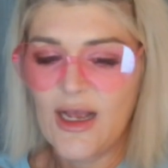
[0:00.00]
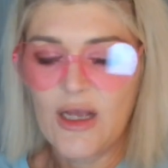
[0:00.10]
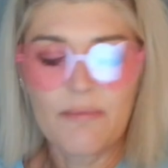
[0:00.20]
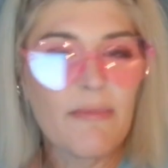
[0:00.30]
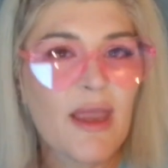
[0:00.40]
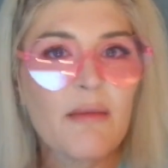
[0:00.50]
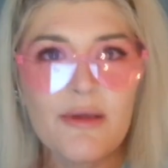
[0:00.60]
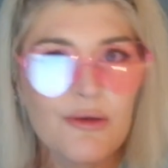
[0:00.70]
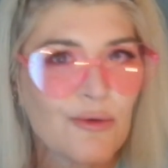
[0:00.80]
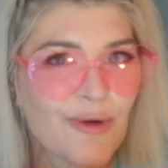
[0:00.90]
maybe
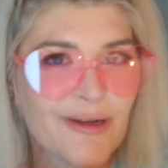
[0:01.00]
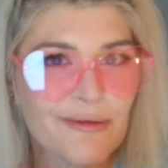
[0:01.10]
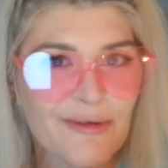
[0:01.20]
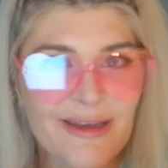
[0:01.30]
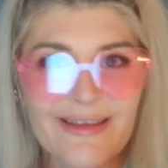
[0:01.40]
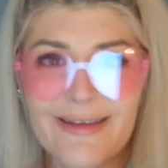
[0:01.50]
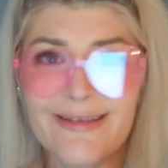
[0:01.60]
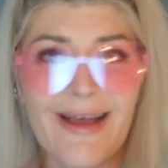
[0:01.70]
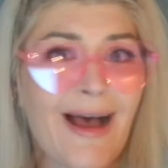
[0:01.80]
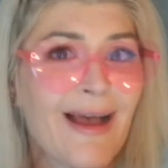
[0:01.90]
you'll want to read this.
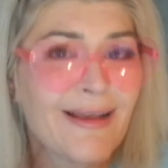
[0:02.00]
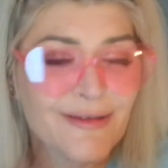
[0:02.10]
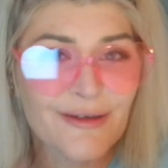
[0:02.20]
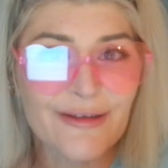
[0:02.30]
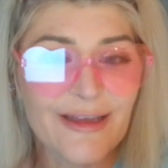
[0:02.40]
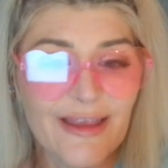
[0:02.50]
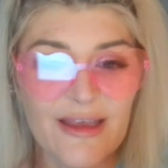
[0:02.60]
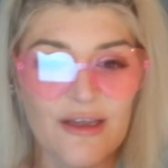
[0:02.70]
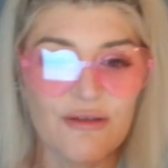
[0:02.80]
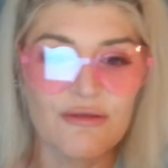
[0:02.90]
I certainly
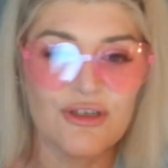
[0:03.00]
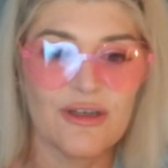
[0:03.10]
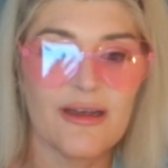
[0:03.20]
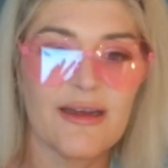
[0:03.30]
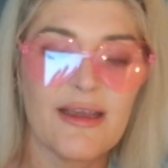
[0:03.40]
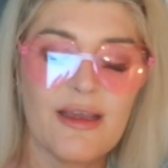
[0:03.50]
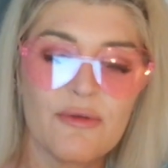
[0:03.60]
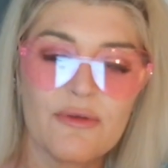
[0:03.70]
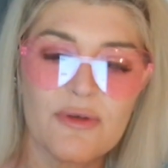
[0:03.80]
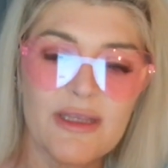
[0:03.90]
think you should. It
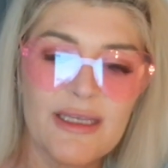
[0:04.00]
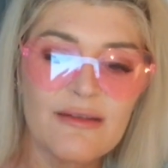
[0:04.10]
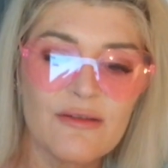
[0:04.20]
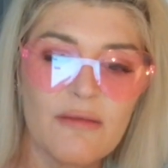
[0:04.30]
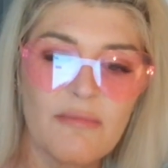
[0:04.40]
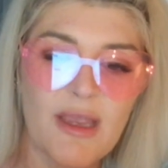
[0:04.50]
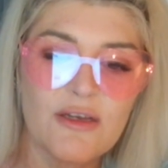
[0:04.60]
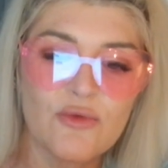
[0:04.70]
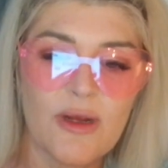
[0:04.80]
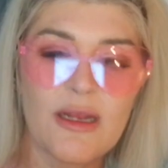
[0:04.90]
was released on May
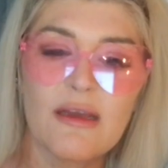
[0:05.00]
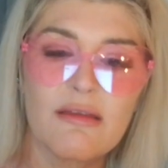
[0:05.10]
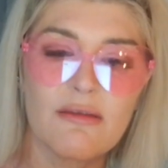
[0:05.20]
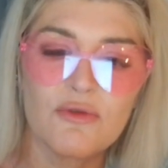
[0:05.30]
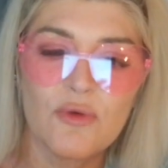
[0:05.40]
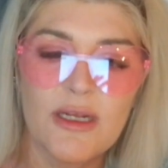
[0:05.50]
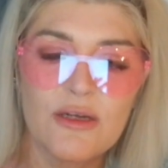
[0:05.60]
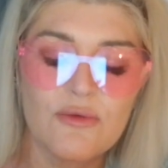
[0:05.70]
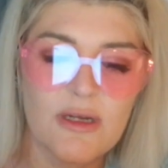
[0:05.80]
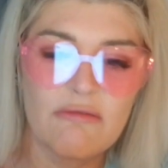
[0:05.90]
20th of
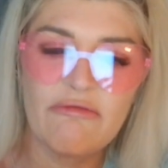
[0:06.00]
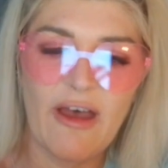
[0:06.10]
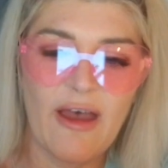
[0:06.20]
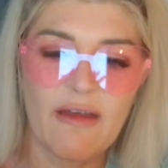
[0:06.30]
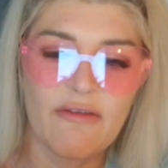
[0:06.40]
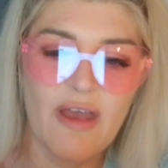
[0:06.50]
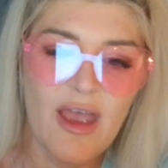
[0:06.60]
2025.